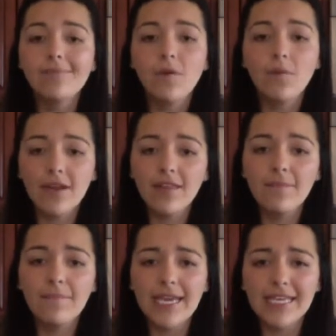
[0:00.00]
One of
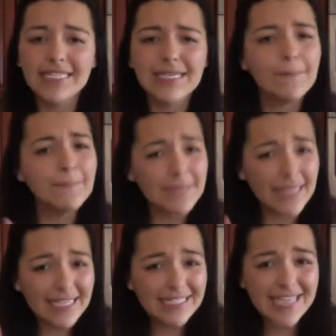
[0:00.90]
the biggest
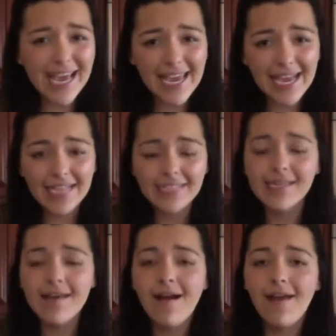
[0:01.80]
complaints, I guess,
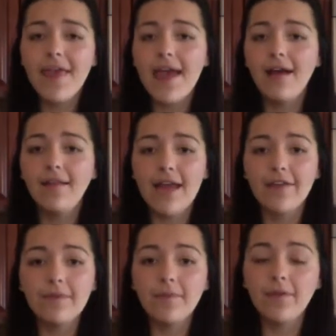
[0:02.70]
that a lot of
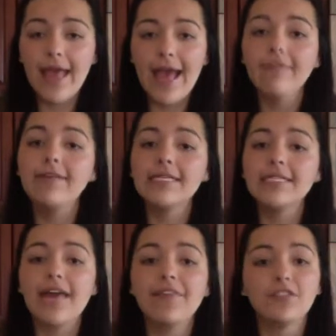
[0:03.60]
people have is
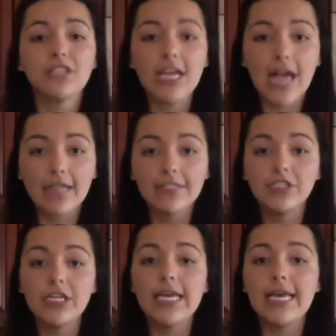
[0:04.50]
that their
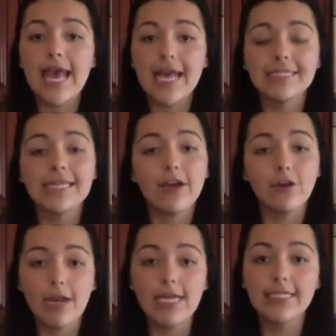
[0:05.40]
Shakeology has that
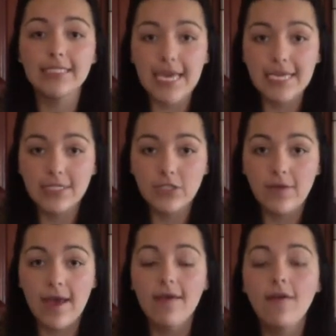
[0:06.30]
grainy taste to
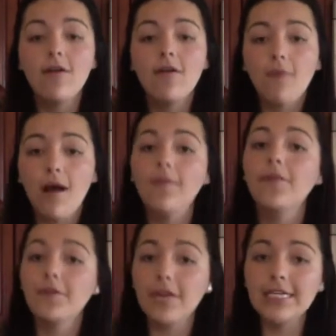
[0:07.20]
it. Well,
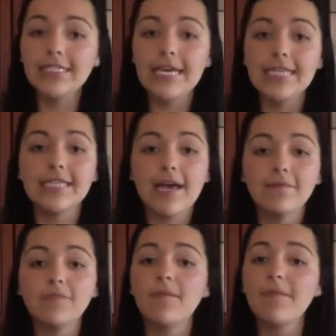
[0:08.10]
the grainy taste
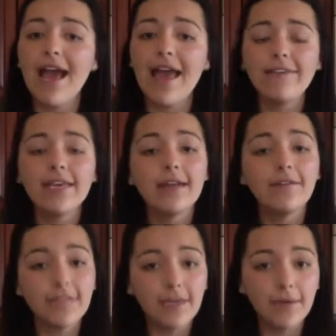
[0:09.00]
comes from not having
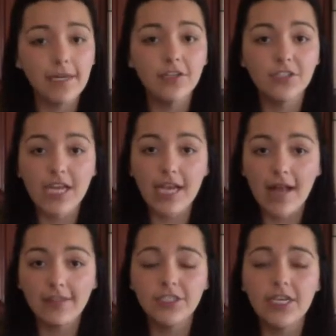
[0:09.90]
enough liquid in your
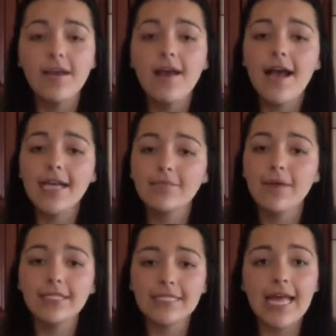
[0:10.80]
Shakeology as
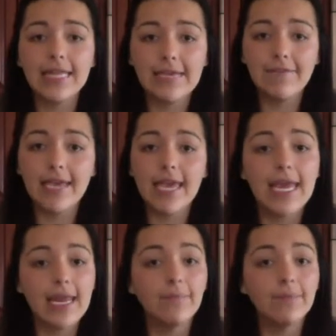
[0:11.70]
well as not leaving it
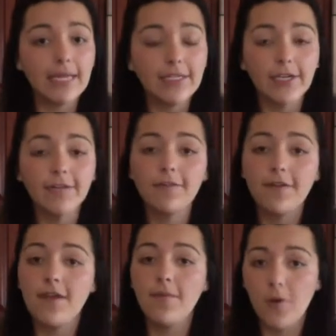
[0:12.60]
in a blender for
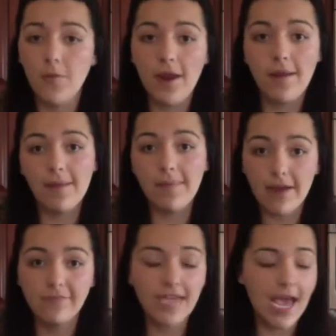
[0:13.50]
the appropriate amount
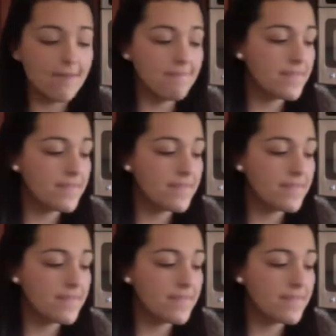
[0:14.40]
of time.